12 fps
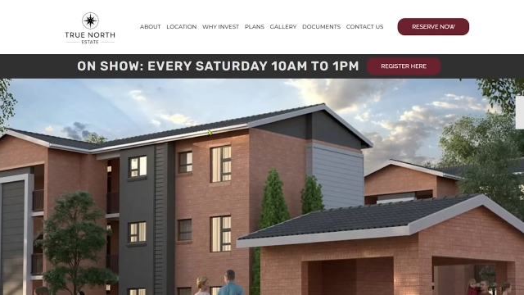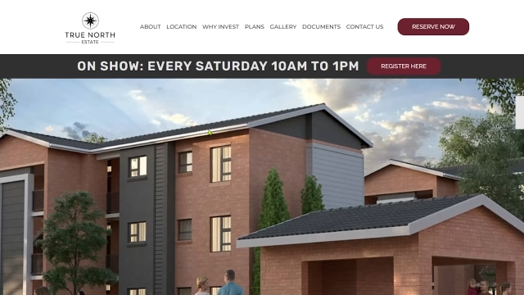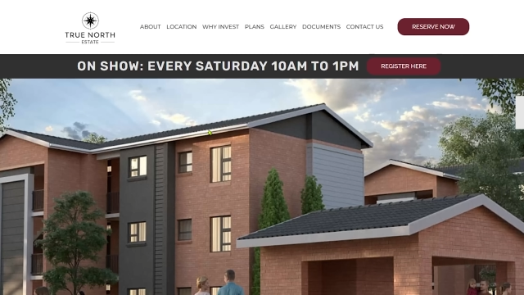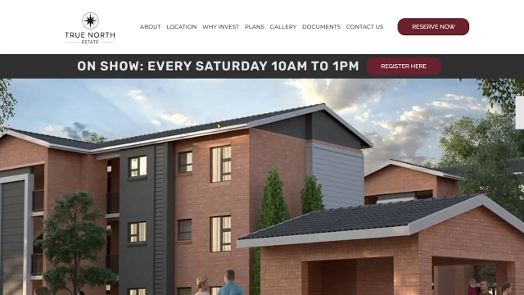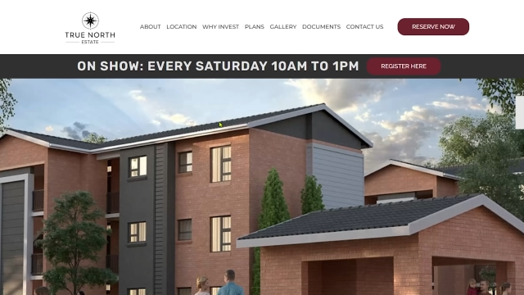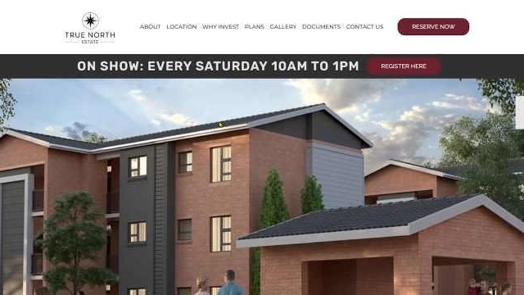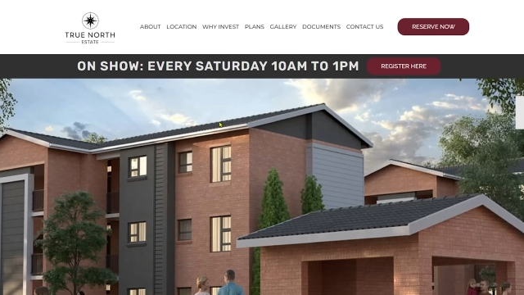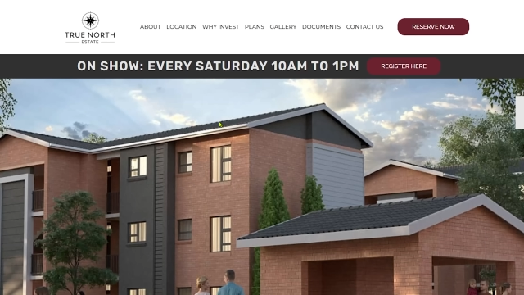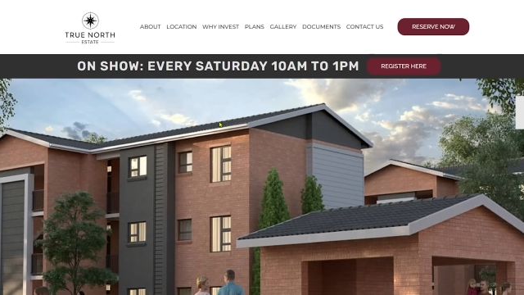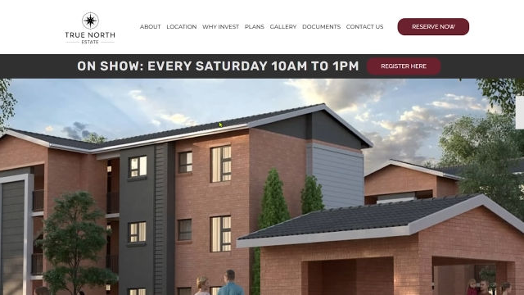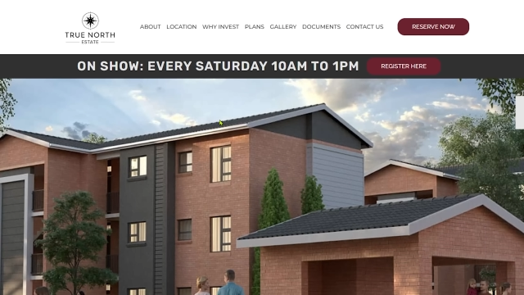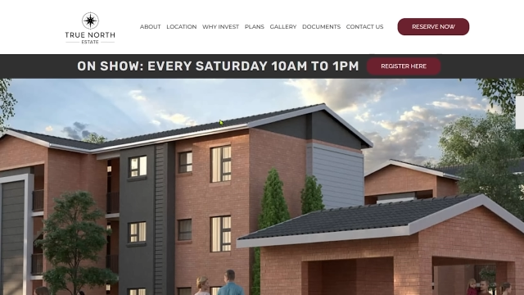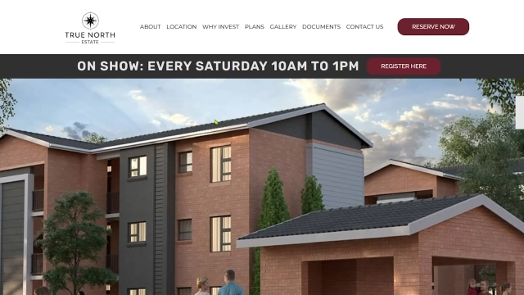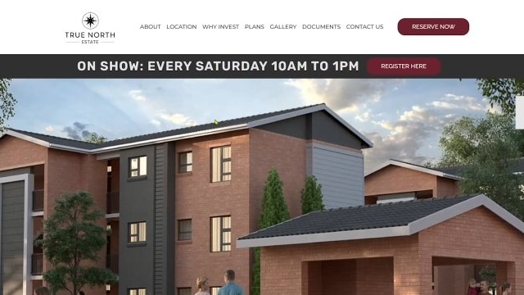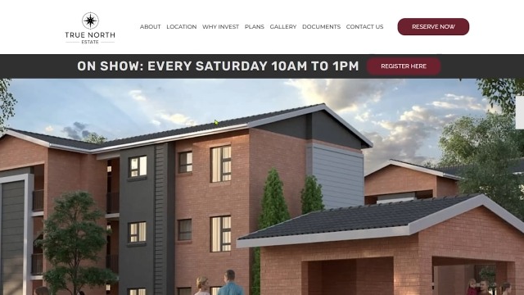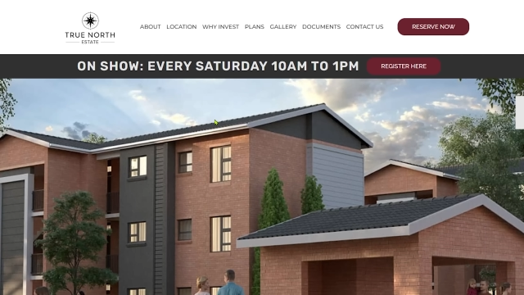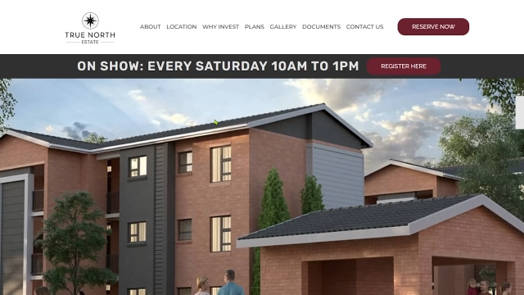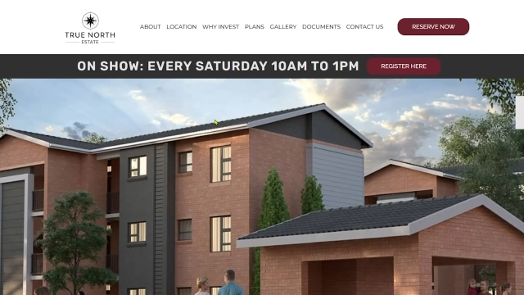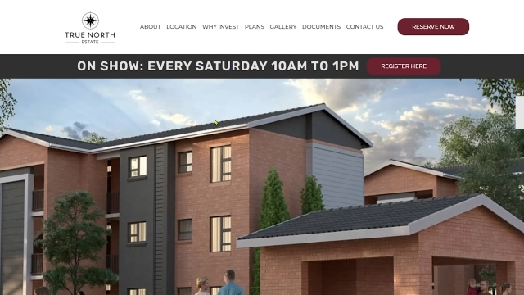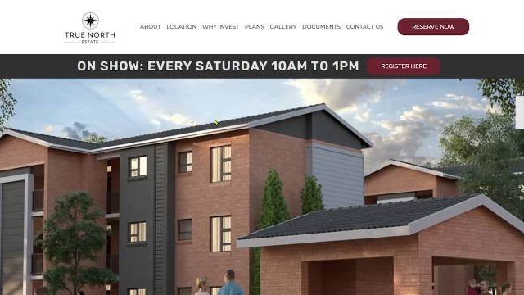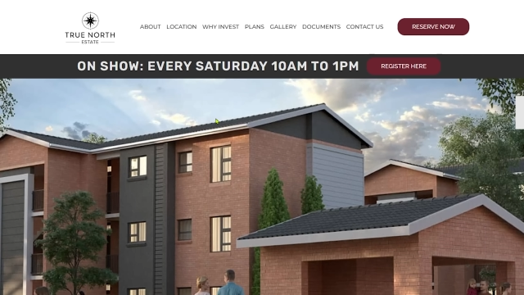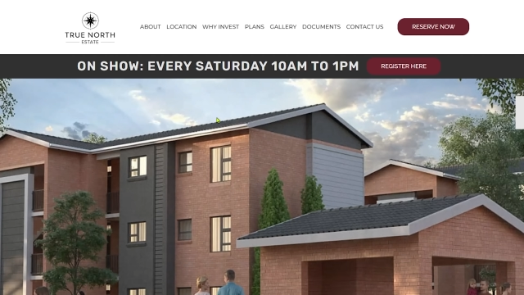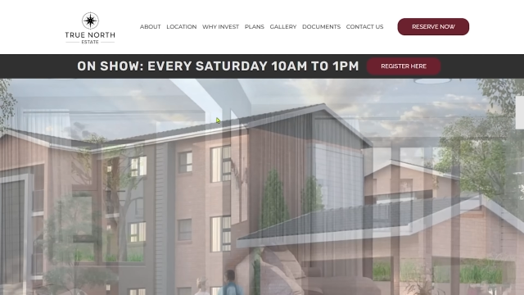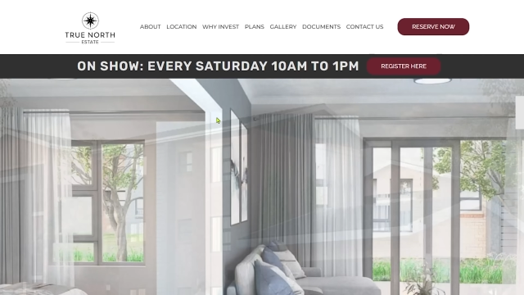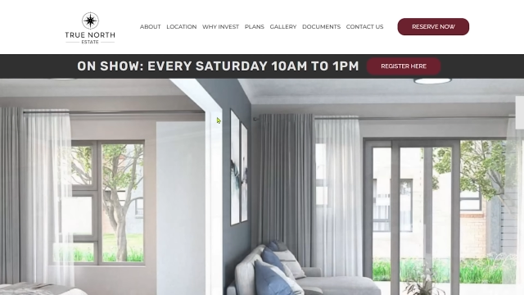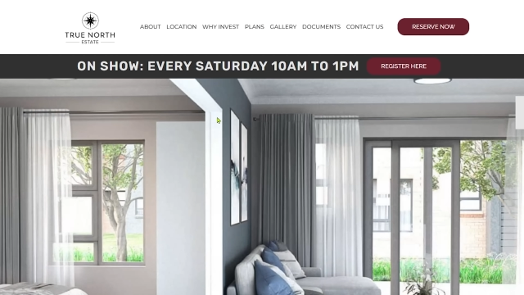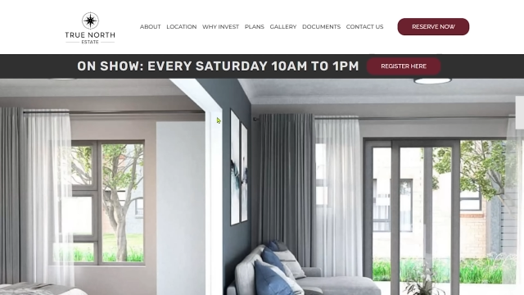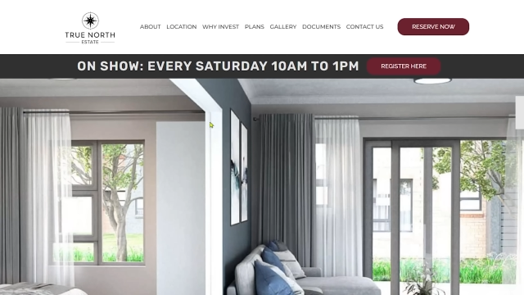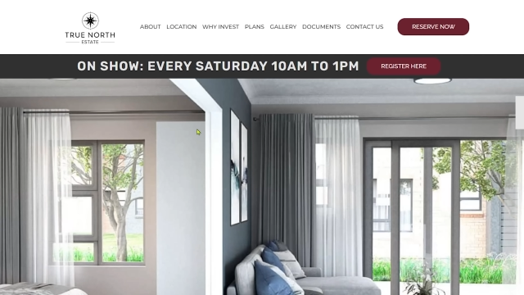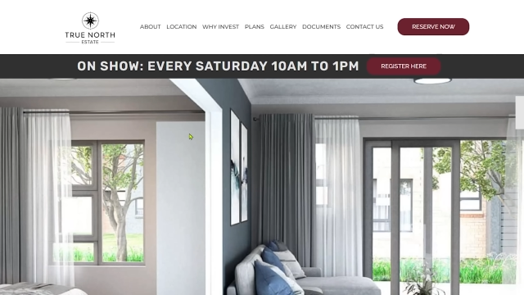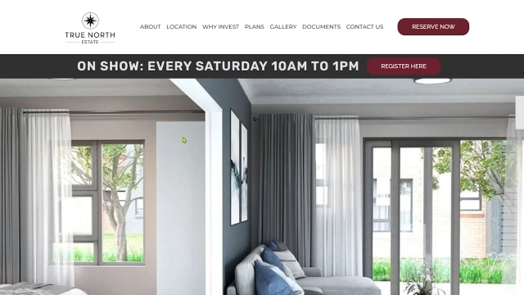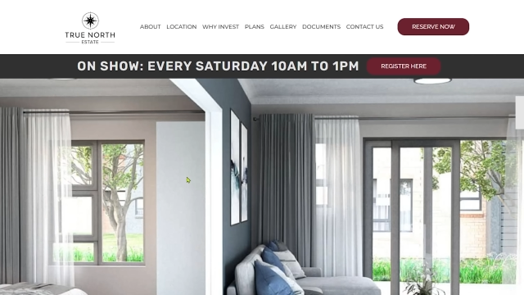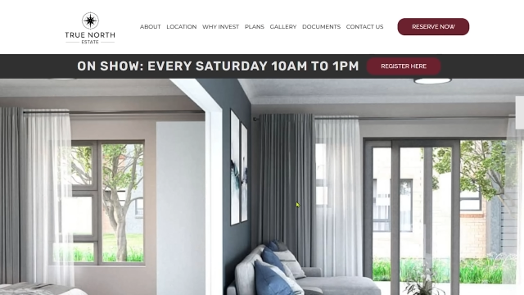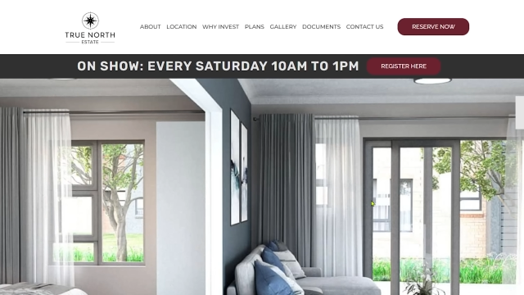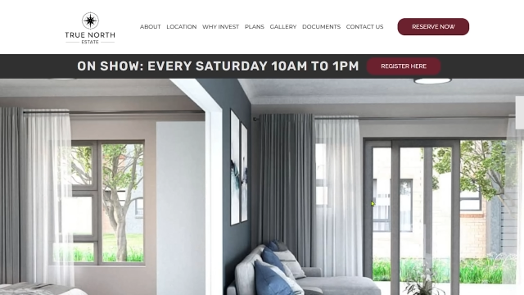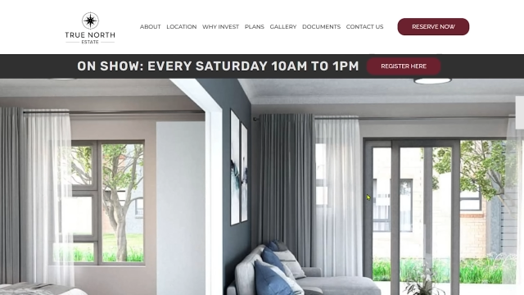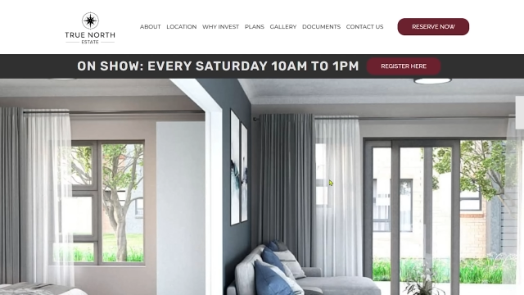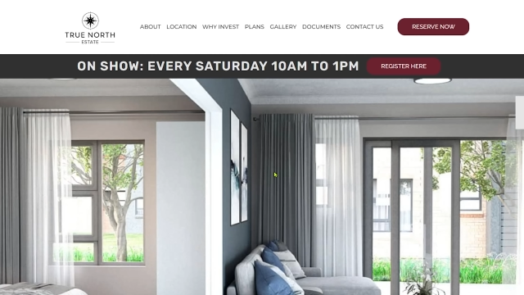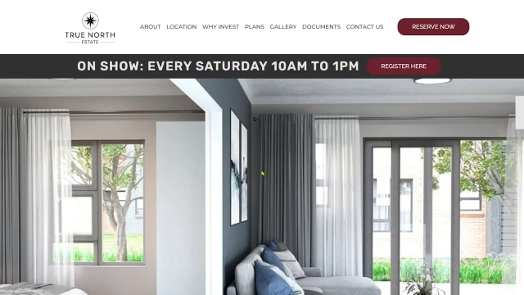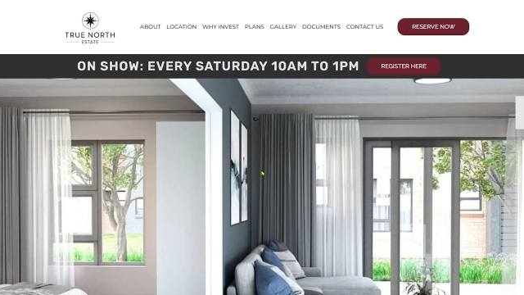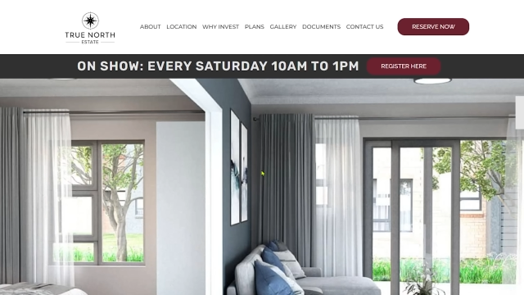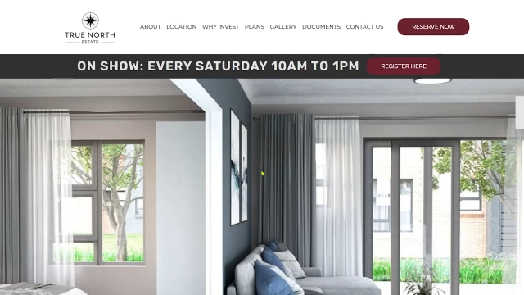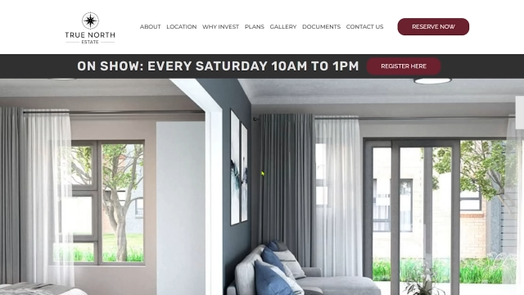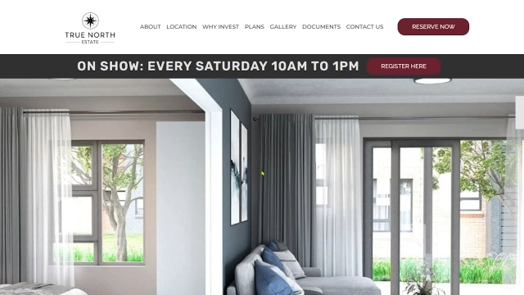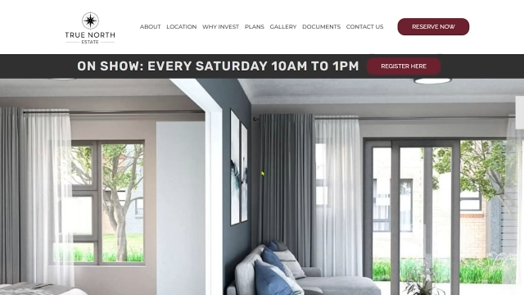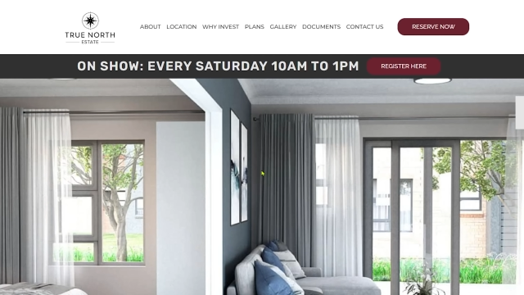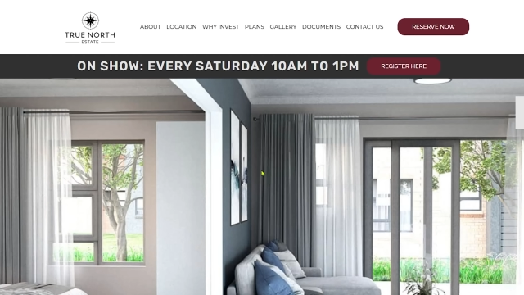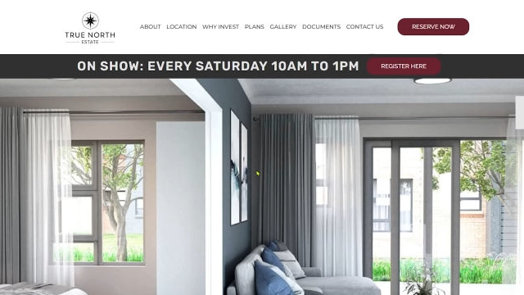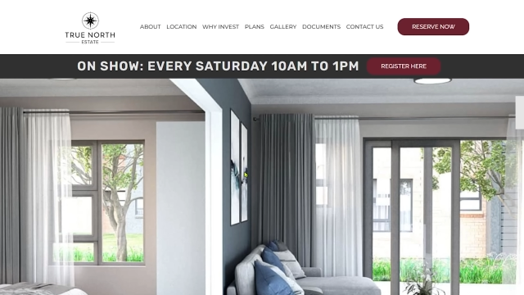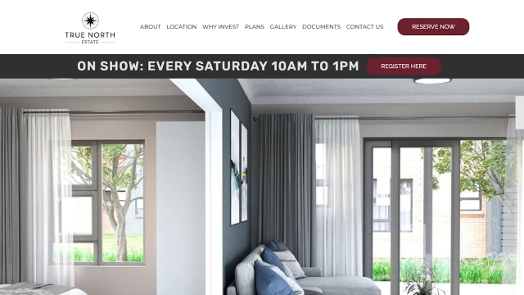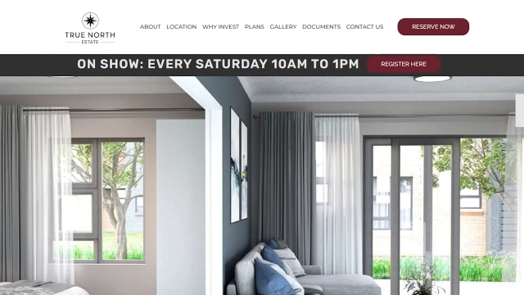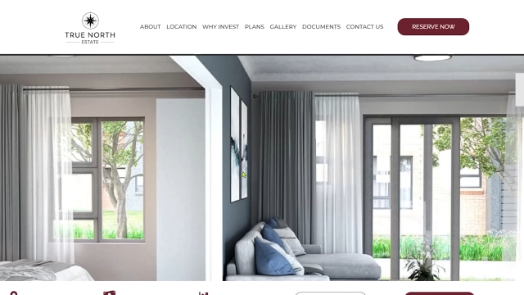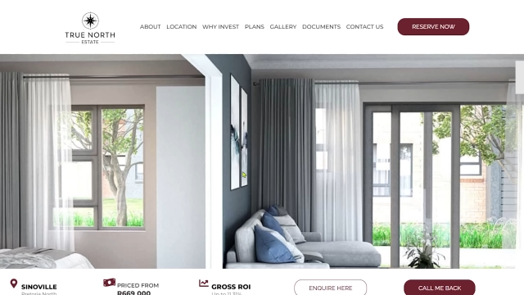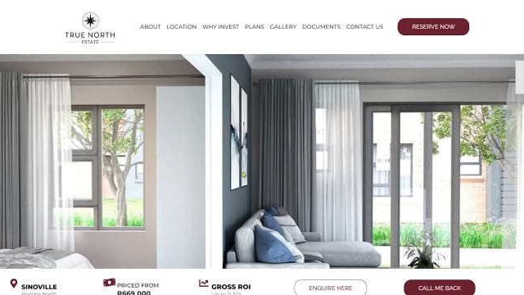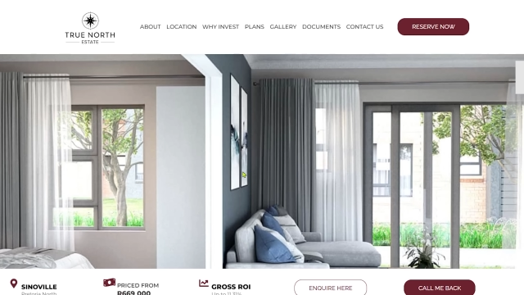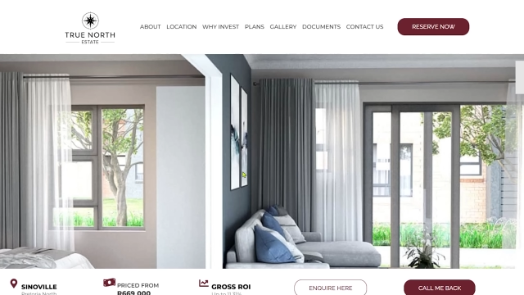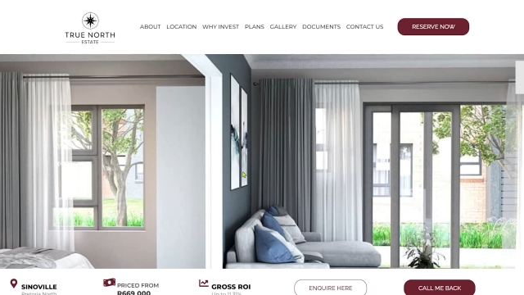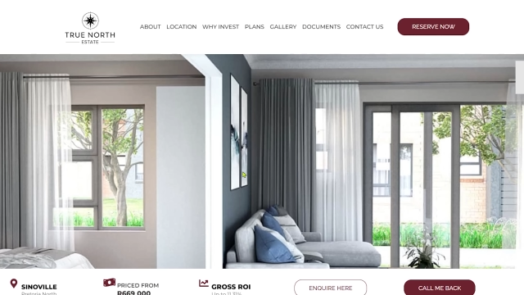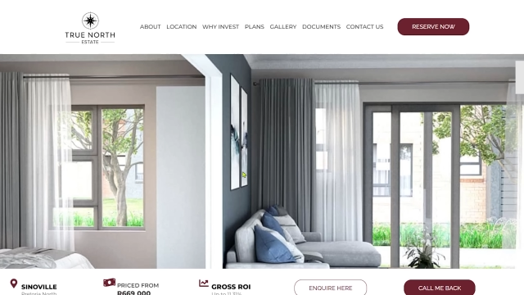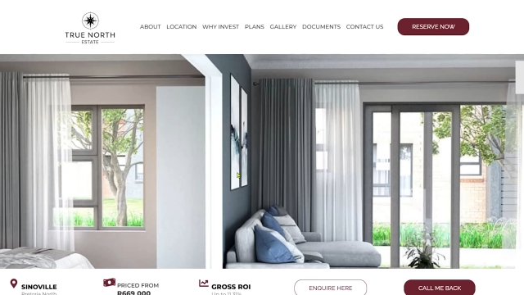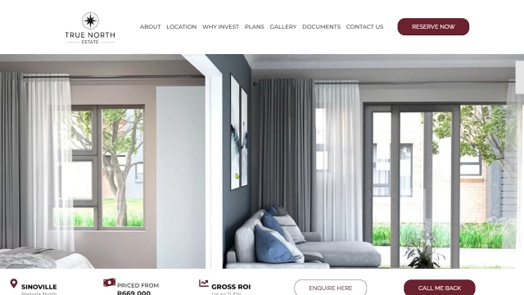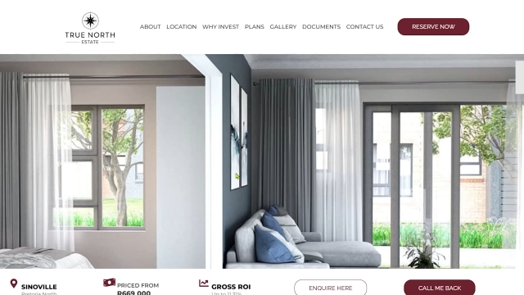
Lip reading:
[unreadable: no face in view]